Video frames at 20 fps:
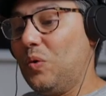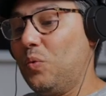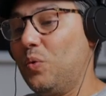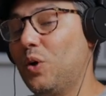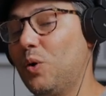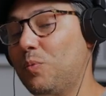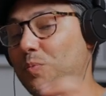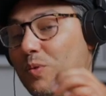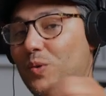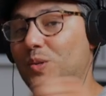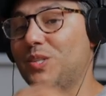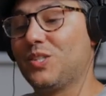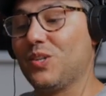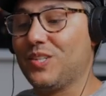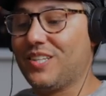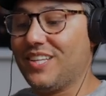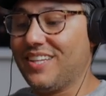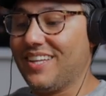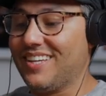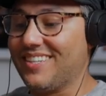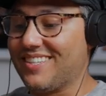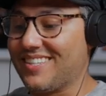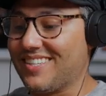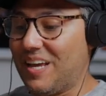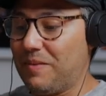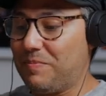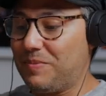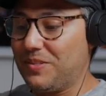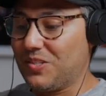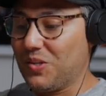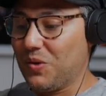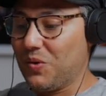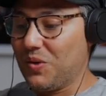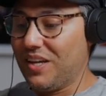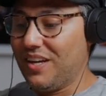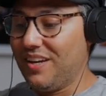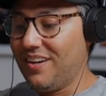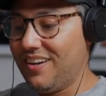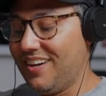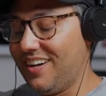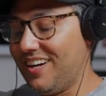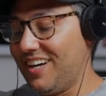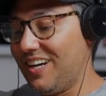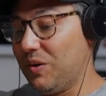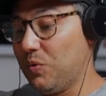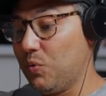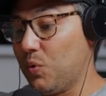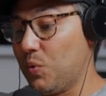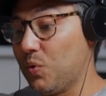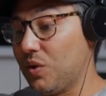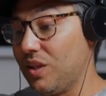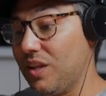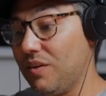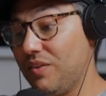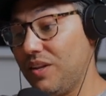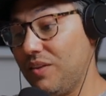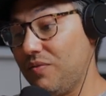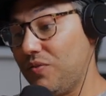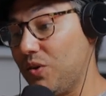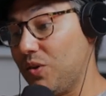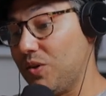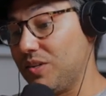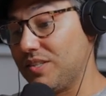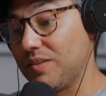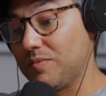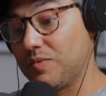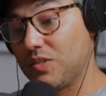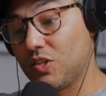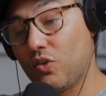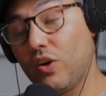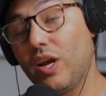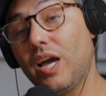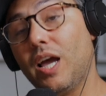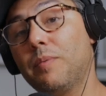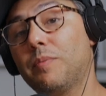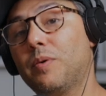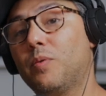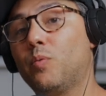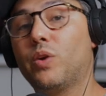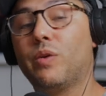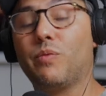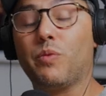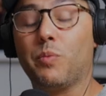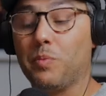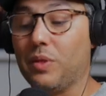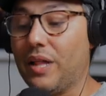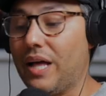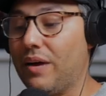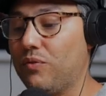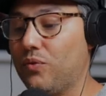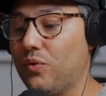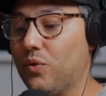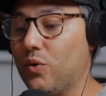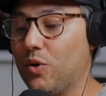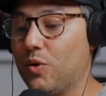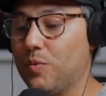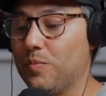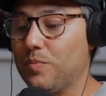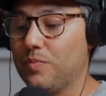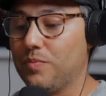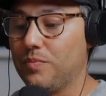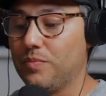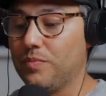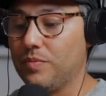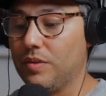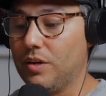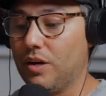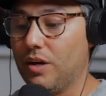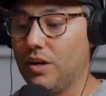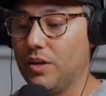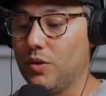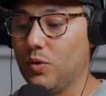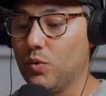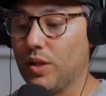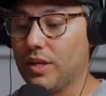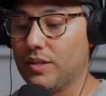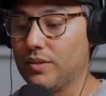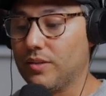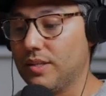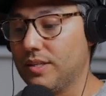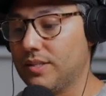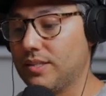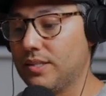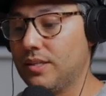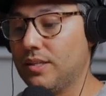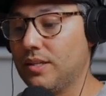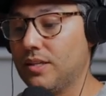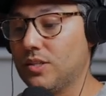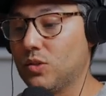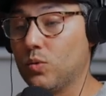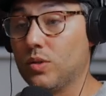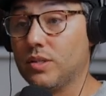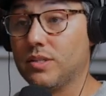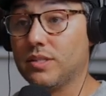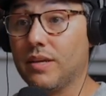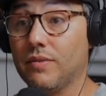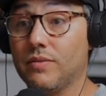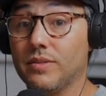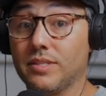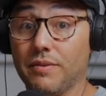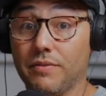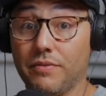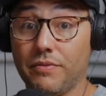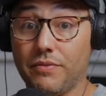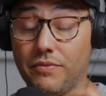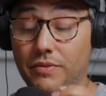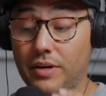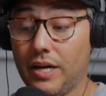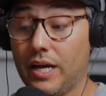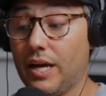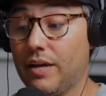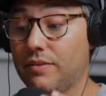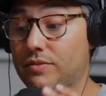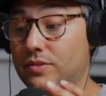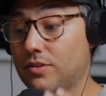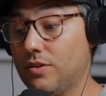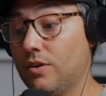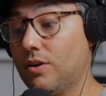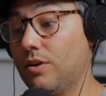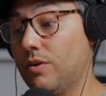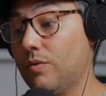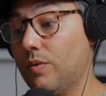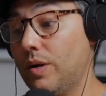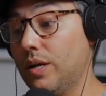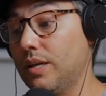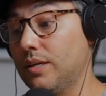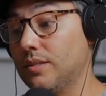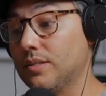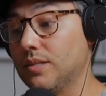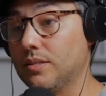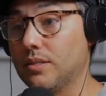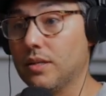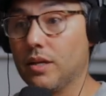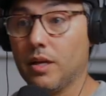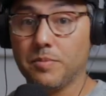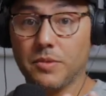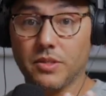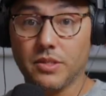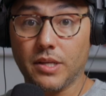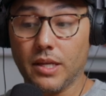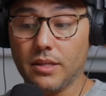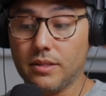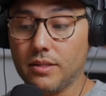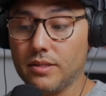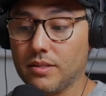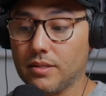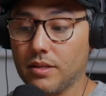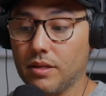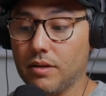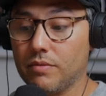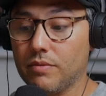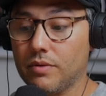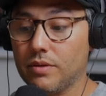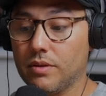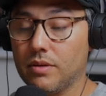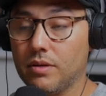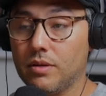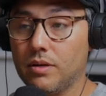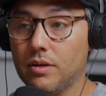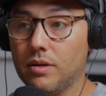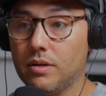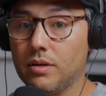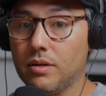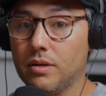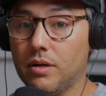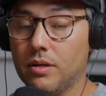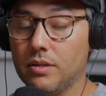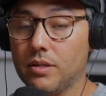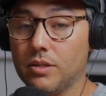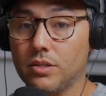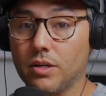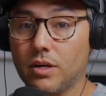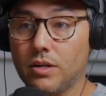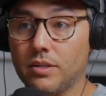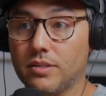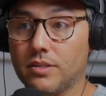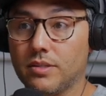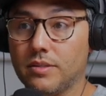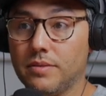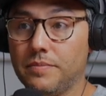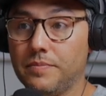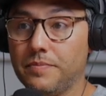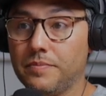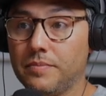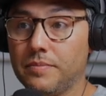We hope you enjoyed today's episode. Uh, we would love it if you could subscribe on whatever platform uh, you like to listen, as well as give us a five star rating since it helps us get discovered on, on the charts.